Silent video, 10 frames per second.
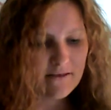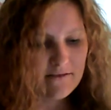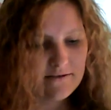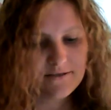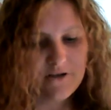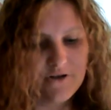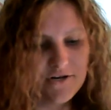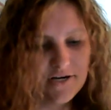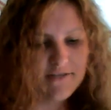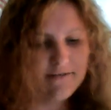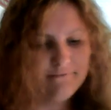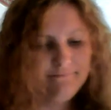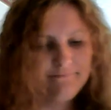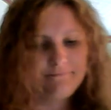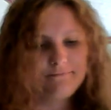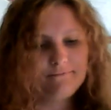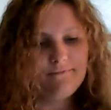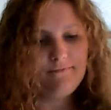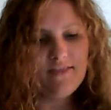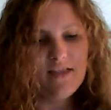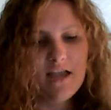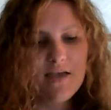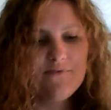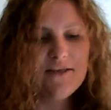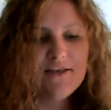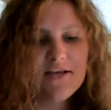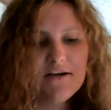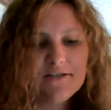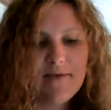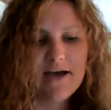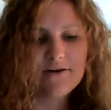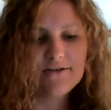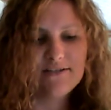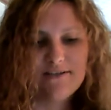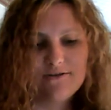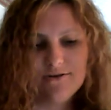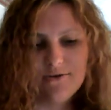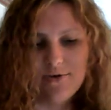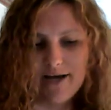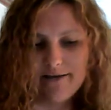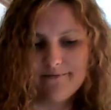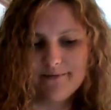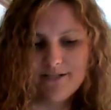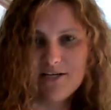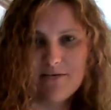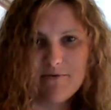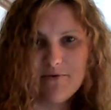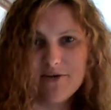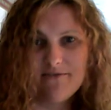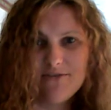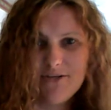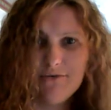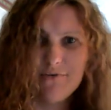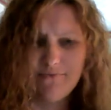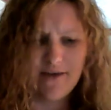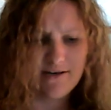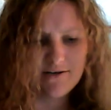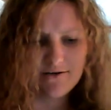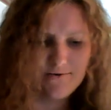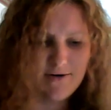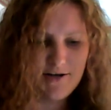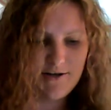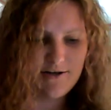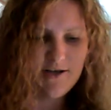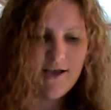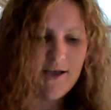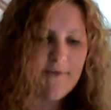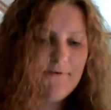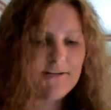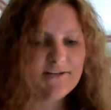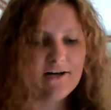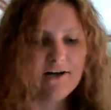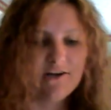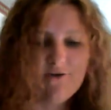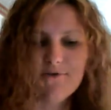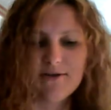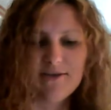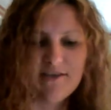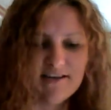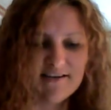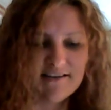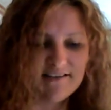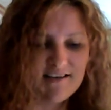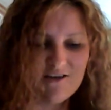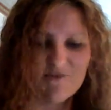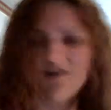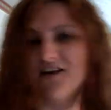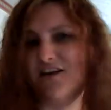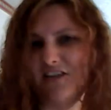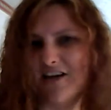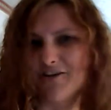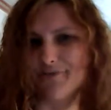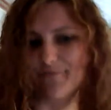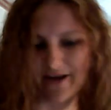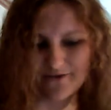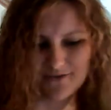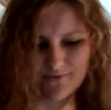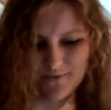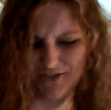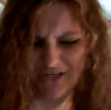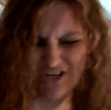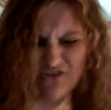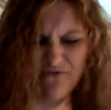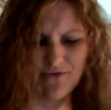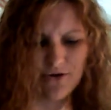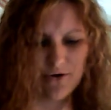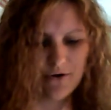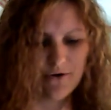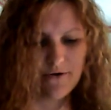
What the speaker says: This is called Nothing. If nothing else matters, then neither do I. So tell me what gives you the right to cry. If it is all over and the end is here and nothing else matters, then what do you fear?